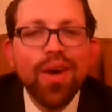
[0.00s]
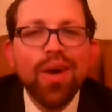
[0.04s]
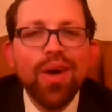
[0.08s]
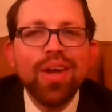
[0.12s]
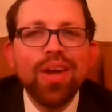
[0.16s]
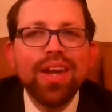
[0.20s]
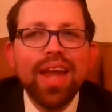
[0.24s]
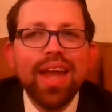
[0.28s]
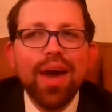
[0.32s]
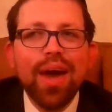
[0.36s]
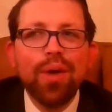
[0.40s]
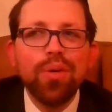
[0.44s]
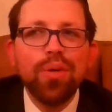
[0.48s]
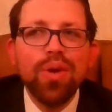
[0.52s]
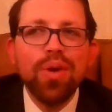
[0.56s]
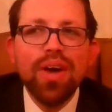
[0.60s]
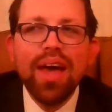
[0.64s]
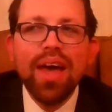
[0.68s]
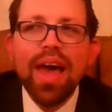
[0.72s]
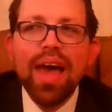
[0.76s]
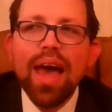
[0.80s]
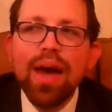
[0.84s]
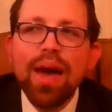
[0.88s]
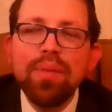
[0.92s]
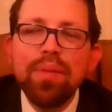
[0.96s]
Now,
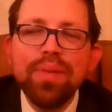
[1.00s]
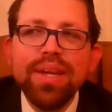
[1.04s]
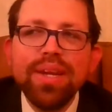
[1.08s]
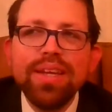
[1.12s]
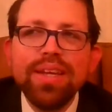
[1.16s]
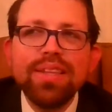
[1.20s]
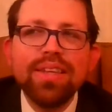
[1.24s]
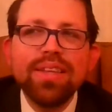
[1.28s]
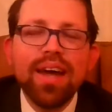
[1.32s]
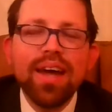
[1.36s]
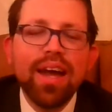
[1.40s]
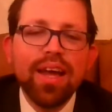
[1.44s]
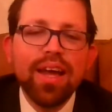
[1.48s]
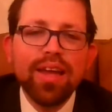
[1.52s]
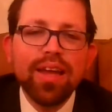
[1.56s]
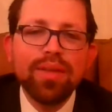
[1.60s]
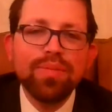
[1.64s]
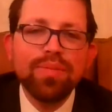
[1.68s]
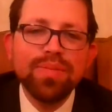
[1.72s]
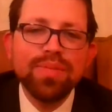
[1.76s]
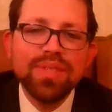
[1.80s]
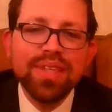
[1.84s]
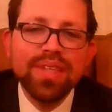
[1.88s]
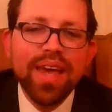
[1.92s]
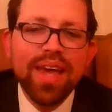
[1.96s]
how many
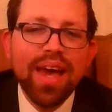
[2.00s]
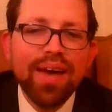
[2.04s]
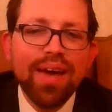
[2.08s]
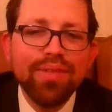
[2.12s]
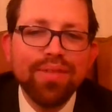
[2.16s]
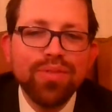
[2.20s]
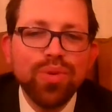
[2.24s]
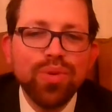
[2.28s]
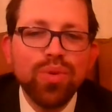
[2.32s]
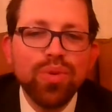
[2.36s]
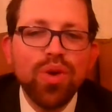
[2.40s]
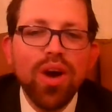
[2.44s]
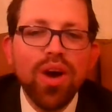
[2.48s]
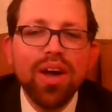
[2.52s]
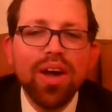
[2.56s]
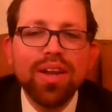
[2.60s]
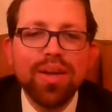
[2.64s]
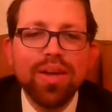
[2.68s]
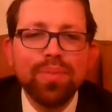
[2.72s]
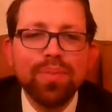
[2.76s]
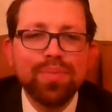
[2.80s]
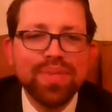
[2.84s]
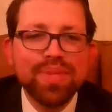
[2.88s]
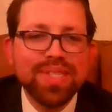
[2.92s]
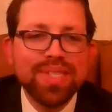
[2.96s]
times have you gotten
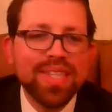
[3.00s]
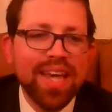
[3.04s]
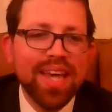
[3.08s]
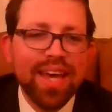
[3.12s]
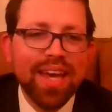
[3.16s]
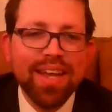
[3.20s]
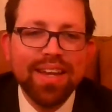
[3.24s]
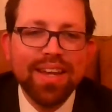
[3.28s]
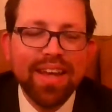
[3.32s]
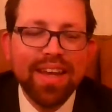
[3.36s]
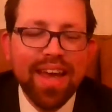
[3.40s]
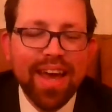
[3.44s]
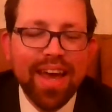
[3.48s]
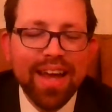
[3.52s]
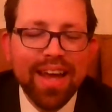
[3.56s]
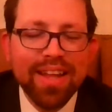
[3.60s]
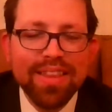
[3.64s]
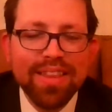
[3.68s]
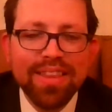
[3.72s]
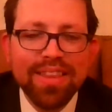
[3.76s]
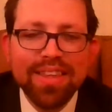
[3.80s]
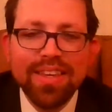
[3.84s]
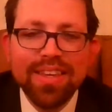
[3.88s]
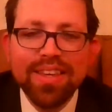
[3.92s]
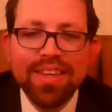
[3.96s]
upset at
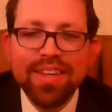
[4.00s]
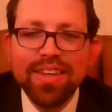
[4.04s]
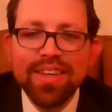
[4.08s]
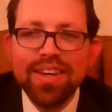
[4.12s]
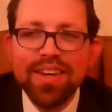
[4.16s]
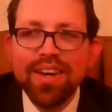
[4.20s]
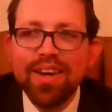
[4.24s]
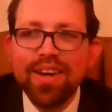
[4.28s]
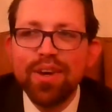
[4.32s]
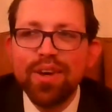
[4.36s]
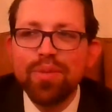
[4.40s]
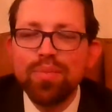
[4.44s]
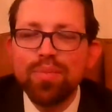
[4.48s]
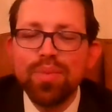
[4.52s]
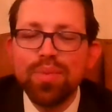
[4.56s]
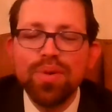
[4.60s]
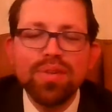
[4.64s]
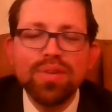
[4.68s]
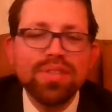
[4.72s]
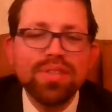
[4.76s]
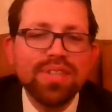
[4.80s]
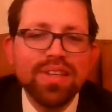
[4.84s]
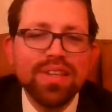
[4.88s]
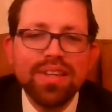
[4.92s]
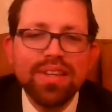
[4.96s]
the
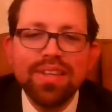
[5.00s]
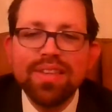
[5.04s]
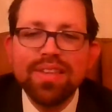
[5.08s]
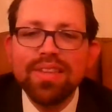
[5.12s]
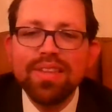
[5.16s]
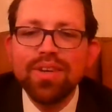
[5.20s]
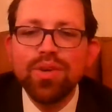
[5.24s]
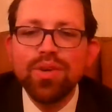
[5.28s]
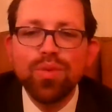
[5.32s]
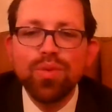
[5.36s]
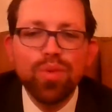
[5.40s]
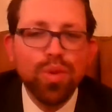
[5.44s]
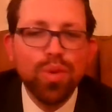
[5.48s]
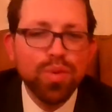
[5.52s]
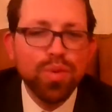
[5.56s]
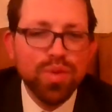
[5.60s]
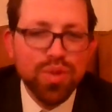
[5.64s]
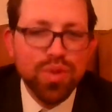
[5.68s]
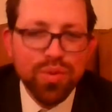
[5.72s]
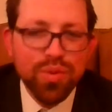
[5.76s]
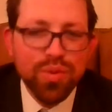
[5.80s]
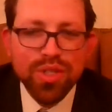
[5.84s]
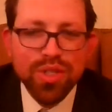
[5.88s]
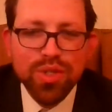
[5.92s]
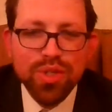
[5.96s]
person in the
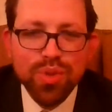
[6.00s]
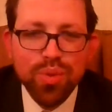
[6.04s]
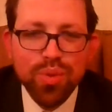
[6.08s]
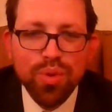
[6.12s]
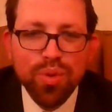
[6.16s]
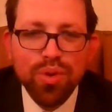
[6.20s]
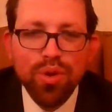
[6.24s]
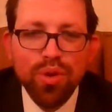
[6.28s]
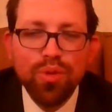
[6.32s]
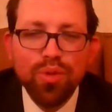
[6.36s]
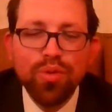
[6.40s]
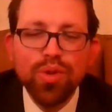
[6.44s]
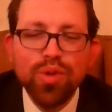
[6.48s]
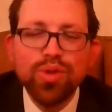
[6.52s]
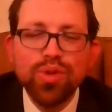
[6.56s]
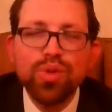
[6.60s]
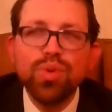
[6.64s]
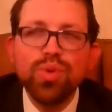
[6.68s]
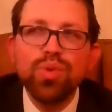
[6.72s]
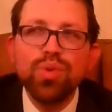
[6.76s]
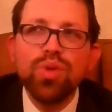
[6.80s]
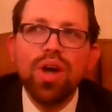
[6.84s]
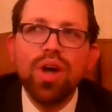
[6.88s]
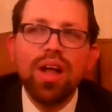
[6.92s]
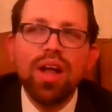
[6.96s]
grocery store over
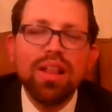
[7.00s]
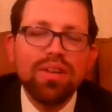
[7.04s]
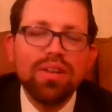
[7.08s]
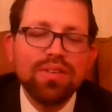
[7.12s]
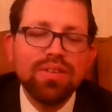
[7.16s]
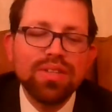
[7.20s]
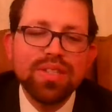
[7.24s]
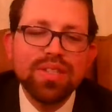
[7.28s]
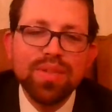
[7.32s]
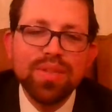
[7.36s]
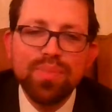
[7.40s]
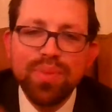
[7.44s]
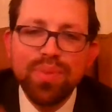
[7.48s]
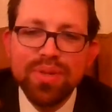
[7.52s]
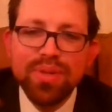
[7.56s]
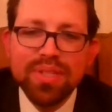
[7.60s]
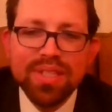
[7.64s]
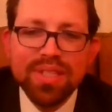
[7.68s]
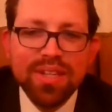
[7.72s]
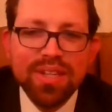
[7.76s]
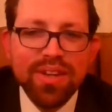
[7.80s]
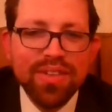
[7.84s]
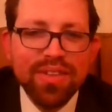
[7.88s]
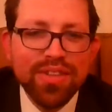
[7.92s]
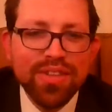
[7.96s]
$2, the
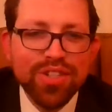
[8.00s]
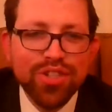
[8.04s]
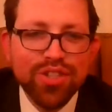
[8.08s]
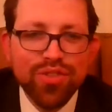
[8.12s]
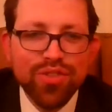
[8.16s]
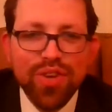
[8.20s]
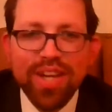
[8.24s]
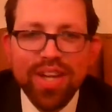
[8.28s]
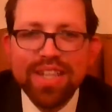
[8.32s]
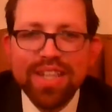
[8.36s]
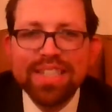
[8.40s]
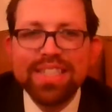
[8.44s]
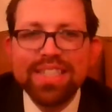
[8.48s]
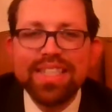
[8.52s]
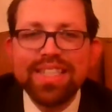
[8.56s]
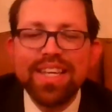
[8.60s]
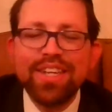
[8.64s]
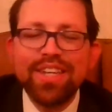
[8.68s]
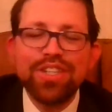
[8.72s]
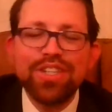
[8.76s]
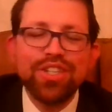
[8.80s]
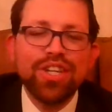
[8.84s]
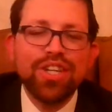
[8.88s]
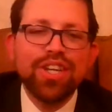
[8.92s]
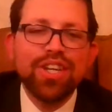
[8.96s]
person on the train
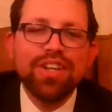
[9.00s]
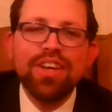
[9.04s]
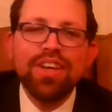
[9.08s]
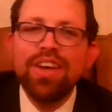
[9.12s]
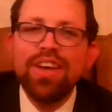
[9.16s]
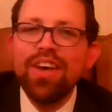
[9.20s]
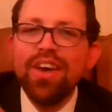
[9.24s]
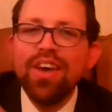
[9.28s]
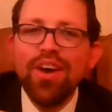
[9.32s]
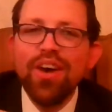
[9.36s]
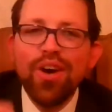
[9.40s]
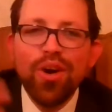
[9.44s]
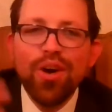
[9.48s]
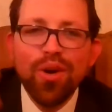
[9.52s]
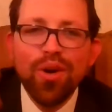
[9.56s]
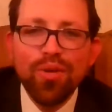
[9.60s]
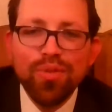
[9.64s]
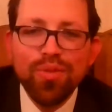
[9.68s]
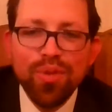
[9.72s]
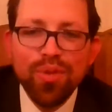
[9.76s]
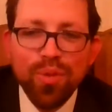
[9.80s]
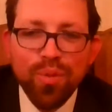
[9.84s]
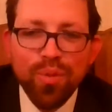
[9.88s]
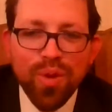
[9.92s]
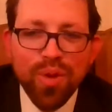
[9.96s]
station
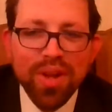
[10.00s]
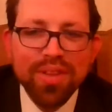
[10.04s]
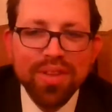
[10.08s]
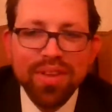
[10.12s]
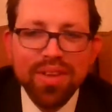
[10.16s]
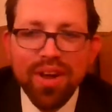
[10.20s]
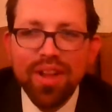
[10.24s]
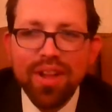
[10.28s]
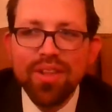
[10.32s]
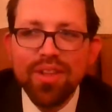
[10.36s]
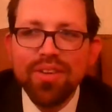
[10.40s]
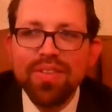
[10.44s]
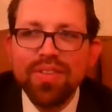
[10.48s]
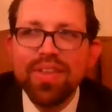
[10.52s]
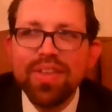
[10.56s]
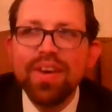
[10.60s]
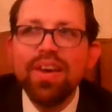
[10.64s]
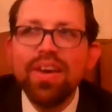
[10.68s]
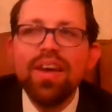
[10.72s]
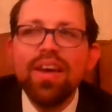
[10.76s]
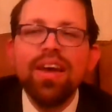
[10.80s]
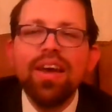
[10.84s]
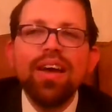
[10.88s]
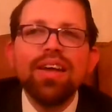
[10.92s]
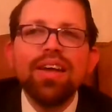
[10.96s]
over $1,
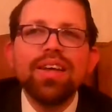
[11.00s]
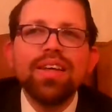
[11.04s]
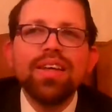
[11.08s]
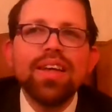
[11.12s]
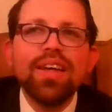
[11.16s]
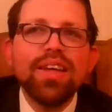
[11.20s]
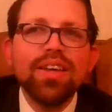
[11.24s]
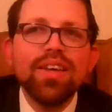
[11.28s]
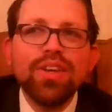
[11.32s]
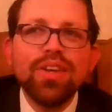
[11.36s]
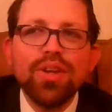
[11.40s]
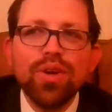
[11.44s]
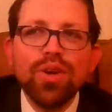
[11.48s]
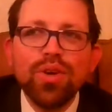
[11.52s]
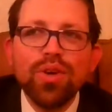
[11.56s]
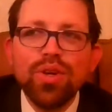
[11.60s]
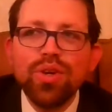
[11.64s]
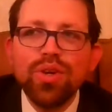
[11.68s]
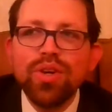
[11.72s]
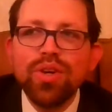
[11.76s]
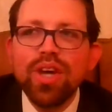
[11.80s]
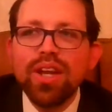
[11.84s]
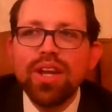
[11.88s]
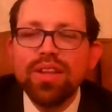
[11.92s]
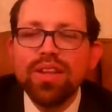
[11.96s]
you
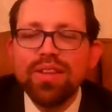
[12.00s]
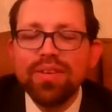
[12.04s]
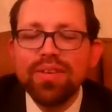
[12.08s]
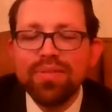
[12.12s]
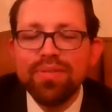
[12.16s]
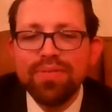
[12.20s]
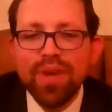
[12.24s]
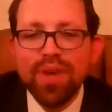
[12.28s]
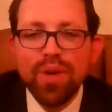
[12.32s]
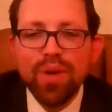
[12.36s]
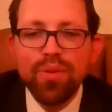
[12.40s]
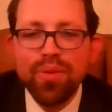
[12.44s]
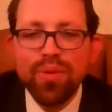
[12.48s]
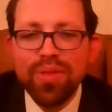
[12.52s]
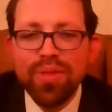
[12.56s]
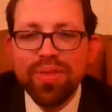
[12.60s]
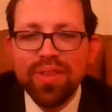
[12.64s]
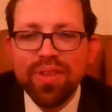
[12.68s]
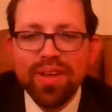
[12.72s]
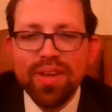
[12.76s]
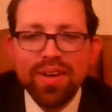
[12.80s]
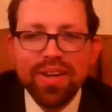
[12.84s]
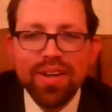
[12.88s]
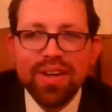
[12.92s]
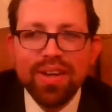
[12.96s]
get into a fight with
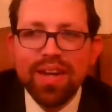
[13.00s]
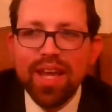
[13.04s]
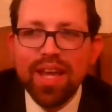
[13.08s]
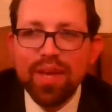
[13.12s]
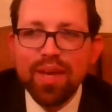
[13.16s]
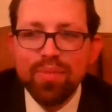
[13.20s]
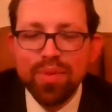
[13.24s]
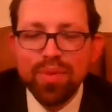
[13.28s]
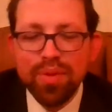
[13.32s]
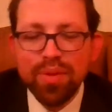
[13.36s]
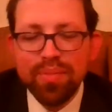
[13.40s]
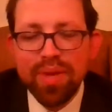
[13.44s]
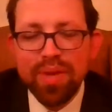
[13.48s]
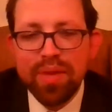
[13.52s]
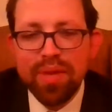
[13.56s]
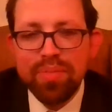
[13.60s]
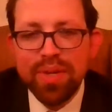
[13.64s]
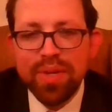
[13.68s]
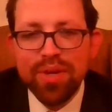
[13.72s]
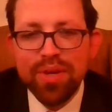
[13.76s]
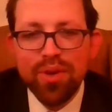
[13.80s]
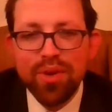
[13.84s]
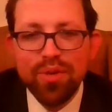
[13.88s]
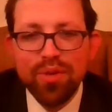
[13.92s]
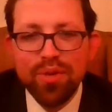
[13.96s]
a neighbor
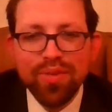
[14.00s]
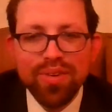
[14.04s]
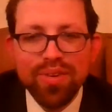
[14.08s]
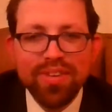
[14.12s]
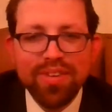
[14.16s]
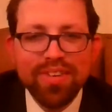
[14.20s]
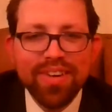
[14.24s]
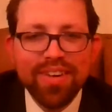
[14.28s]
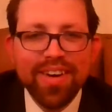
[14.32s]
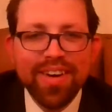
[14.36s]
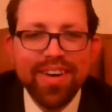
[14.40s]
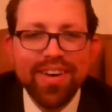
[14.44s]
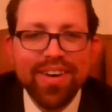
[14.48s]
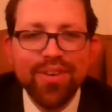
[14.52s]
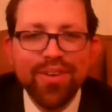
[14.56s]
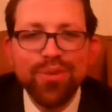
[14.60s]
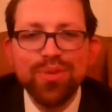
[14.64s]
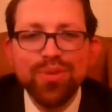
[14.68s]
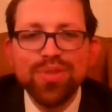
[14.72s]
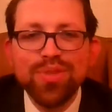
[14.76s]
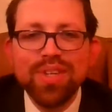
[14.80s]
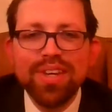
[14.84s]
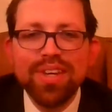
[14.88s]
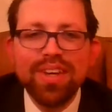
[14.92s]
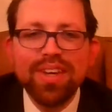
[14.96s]
maybe over
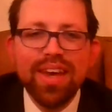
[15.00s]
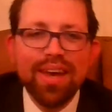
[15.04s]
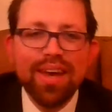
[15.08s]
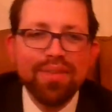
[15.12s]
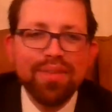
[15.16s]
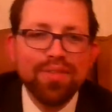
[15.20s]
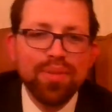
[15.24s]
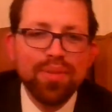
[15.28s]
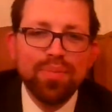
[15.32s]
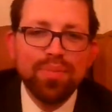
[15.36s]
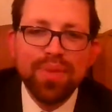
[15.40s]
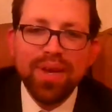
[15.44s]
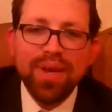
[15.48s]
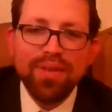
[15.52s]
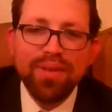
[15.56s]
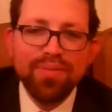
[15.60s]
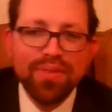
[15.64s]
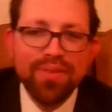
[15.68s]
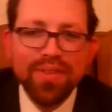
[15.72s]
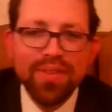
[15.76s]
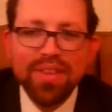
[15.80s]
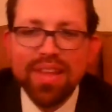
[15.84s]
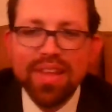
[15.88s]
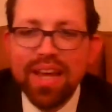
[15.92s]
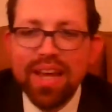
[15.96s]
who's going to have to pay
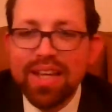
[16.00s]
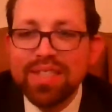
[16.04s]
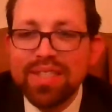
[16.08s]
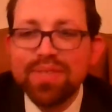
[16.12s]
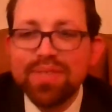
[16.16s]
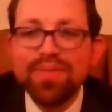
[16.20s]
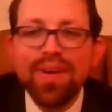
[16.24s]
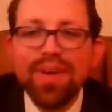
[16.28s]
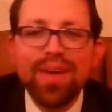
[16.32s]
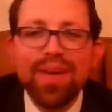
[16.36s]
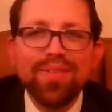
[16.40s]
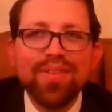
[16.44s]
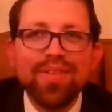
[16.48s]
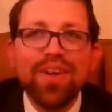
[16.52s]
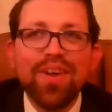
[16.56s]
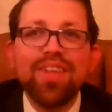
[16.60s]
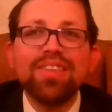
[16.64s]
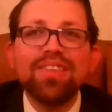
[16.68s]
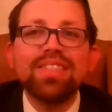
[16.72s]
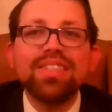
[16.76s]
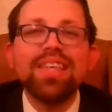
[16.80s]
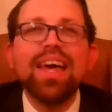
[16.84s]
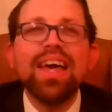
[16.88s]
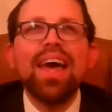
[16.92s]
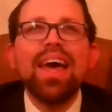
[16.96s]
for the tax
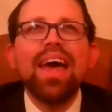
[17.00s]
$5.